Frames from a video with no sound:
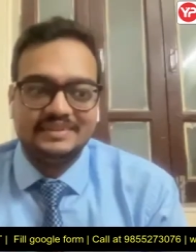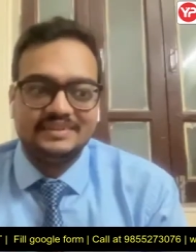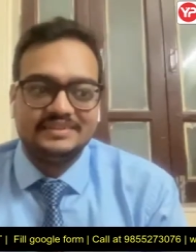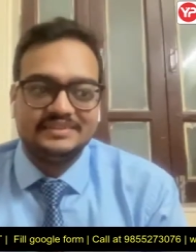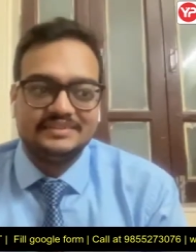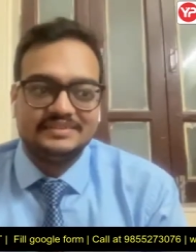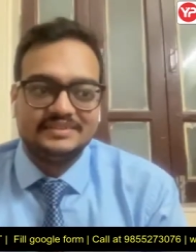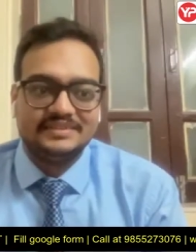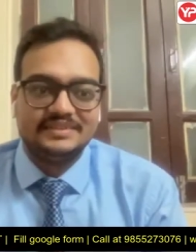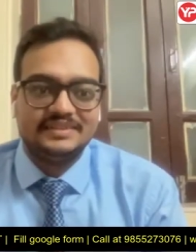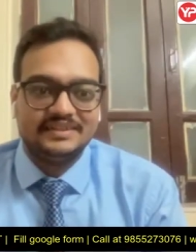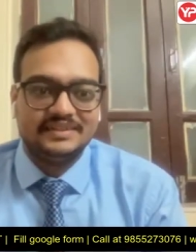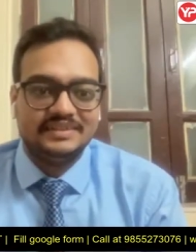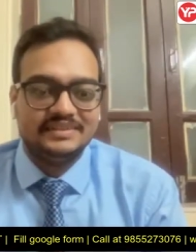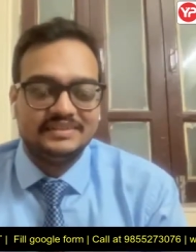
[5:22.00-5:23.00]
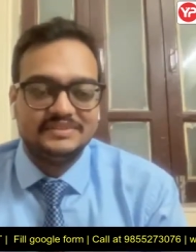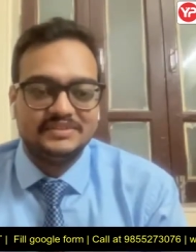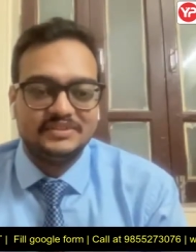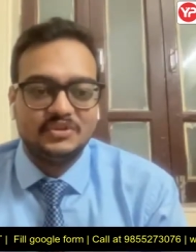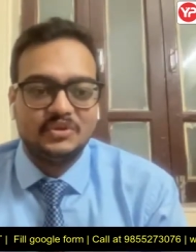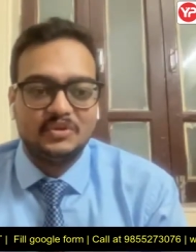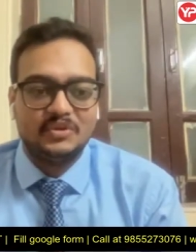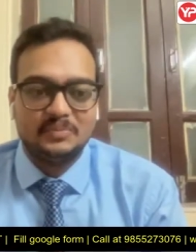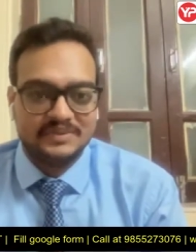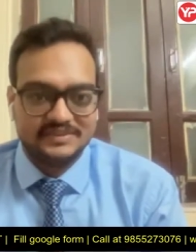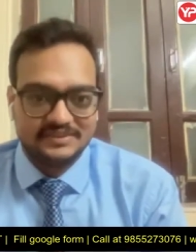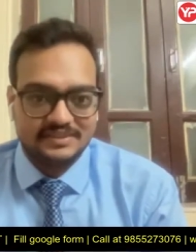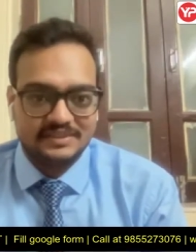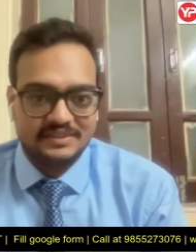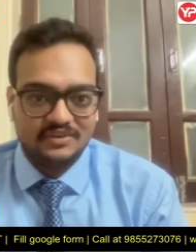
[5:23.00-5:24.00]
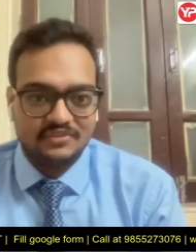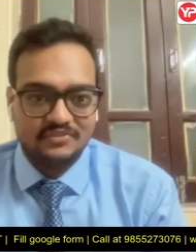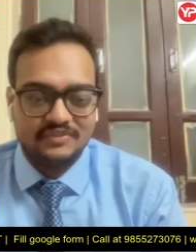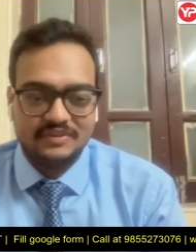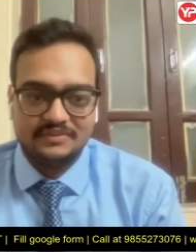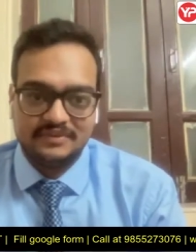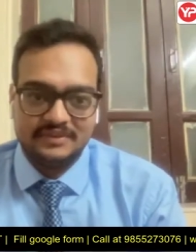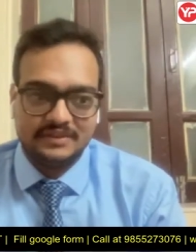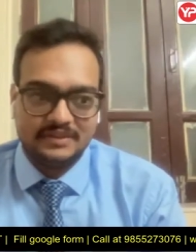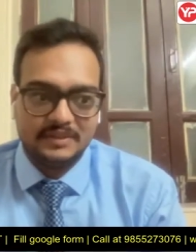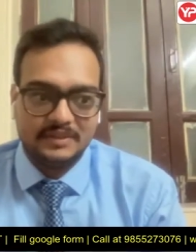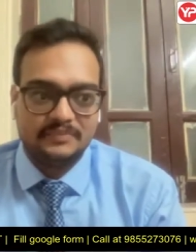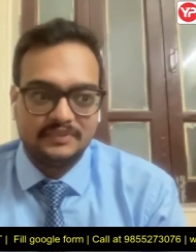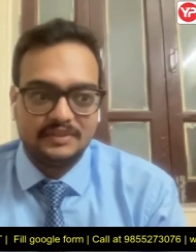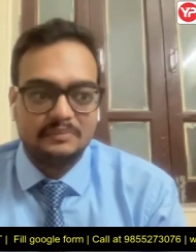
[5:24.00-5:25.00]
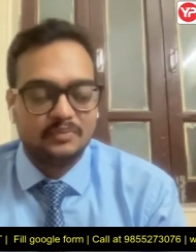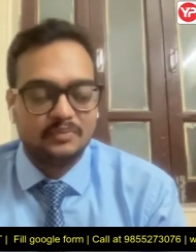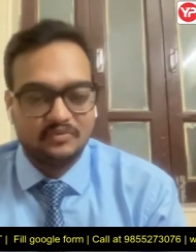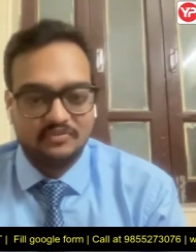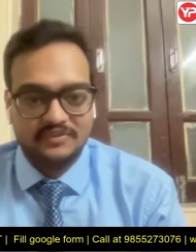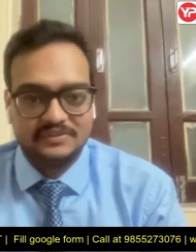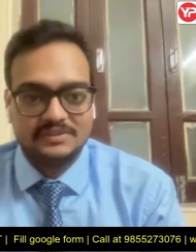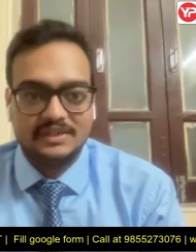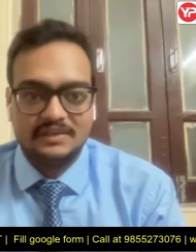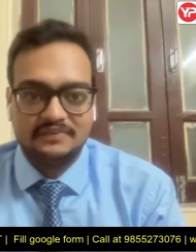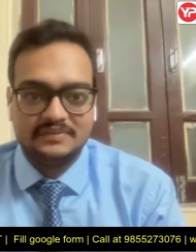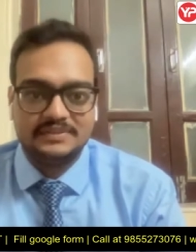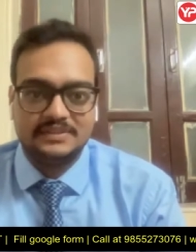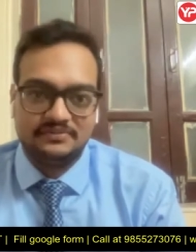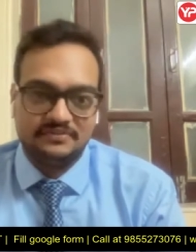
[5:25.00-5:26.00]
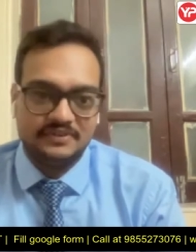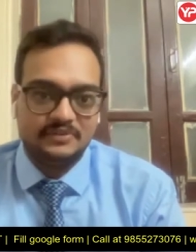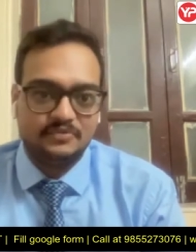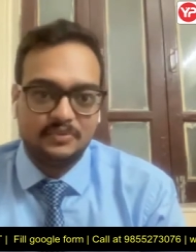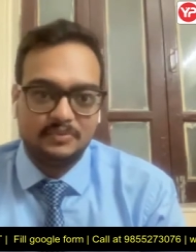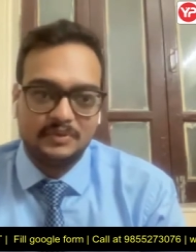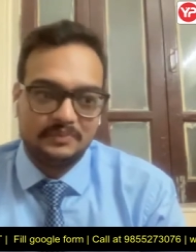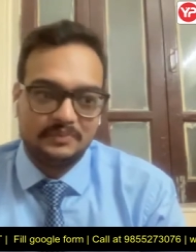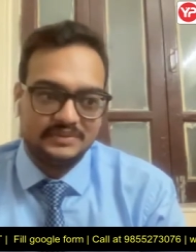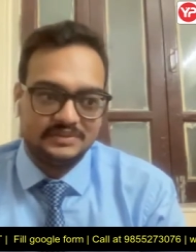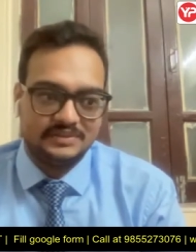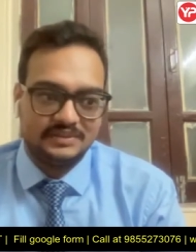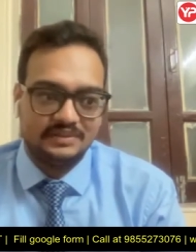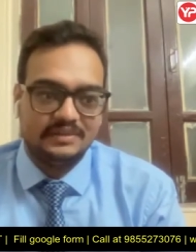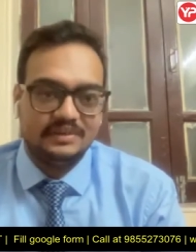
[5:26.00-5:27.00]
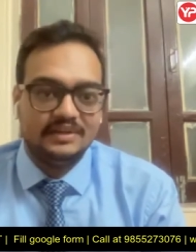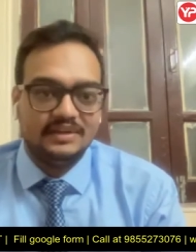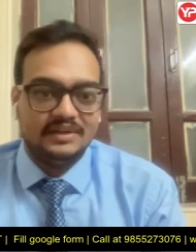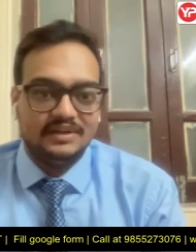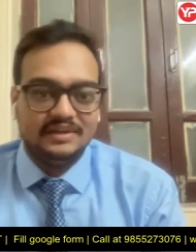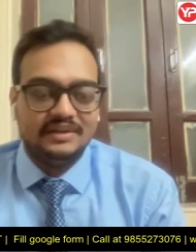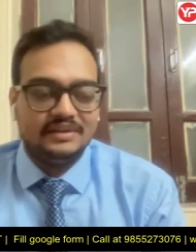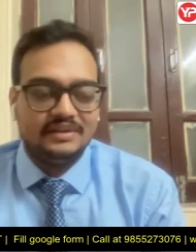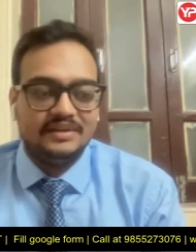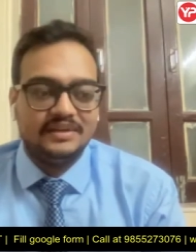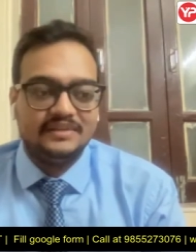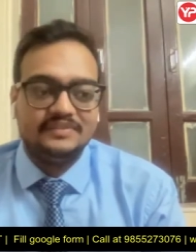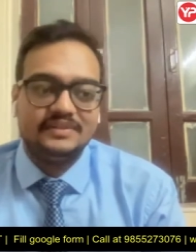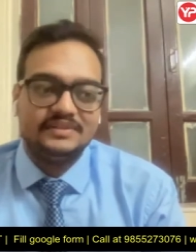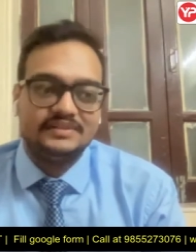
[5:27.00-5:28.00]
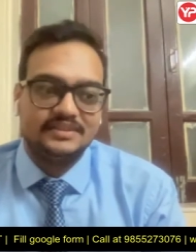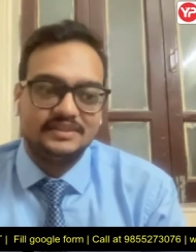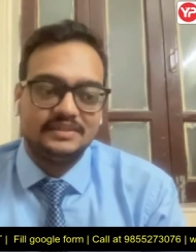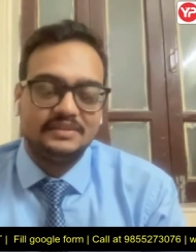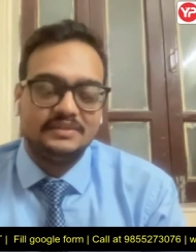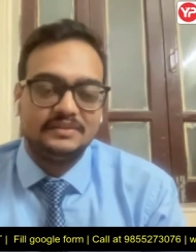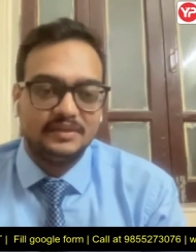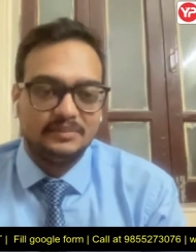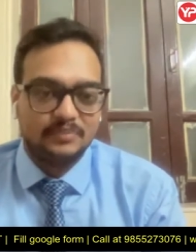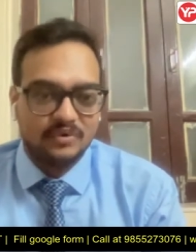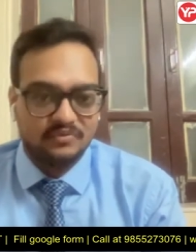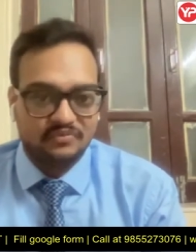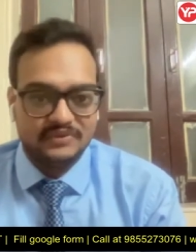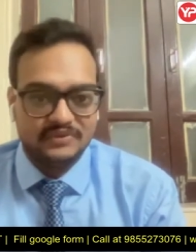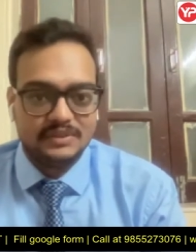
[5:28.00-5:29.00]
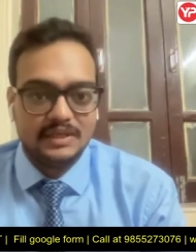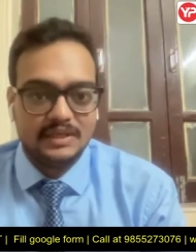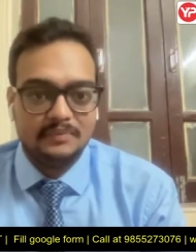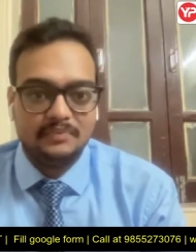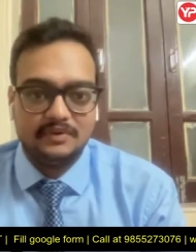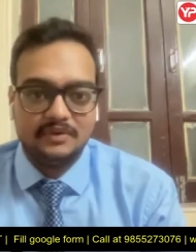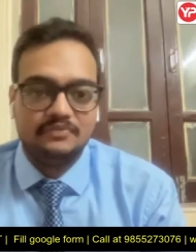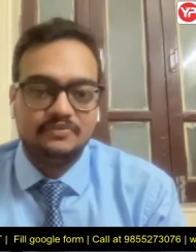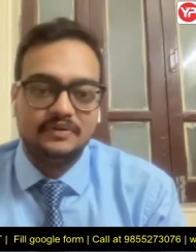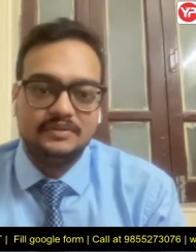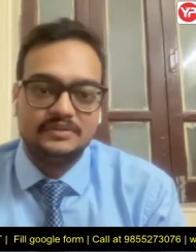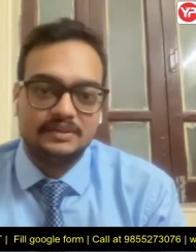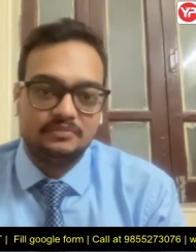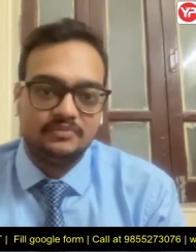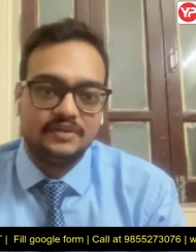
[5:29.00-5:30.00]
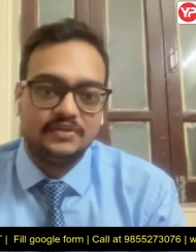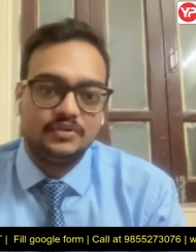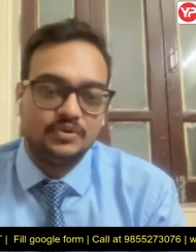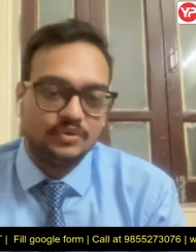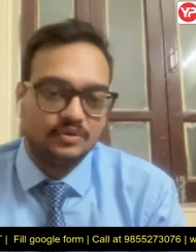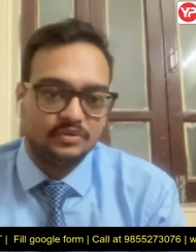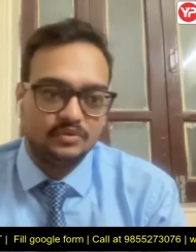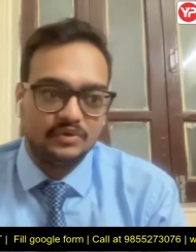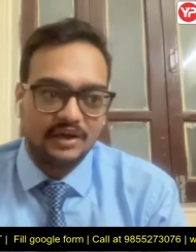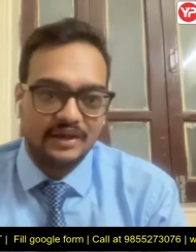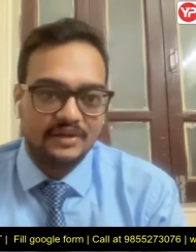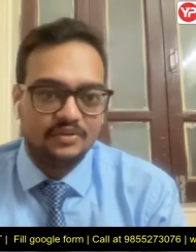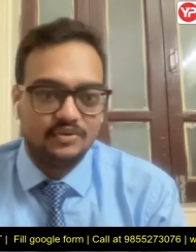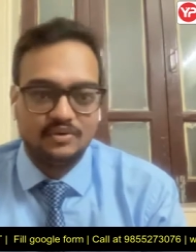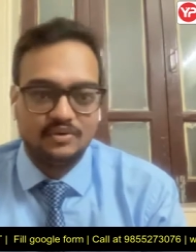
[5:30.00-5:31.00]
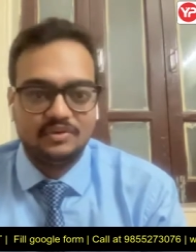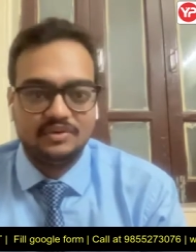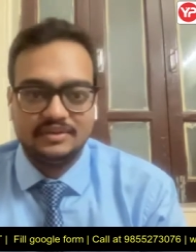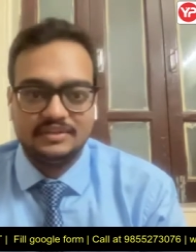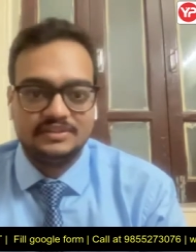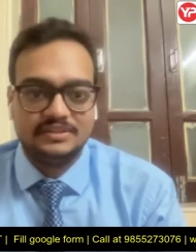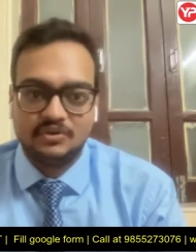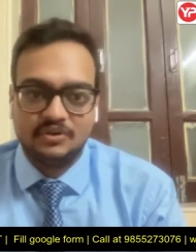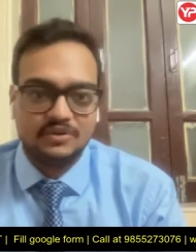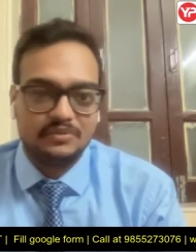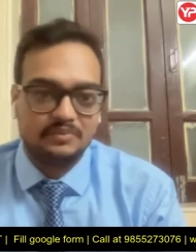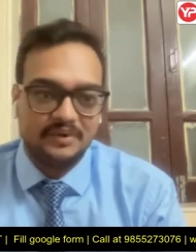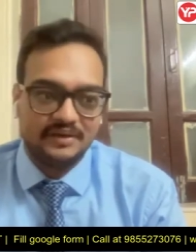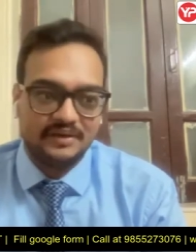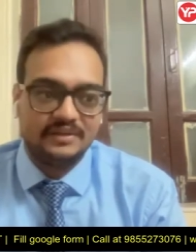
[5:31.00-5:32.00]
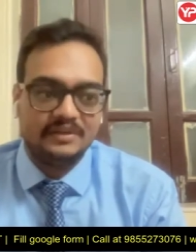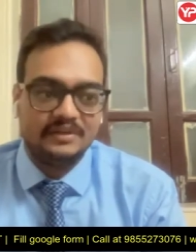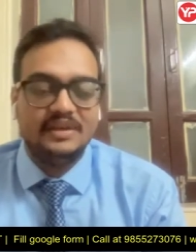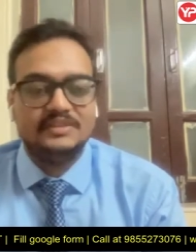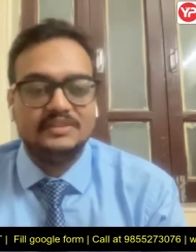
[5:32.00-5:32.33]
think sir, it is not a personal of the team. The professional life is different from the personal. Uh, in the sir, the professional life, if we someone do like or not, is it not matter.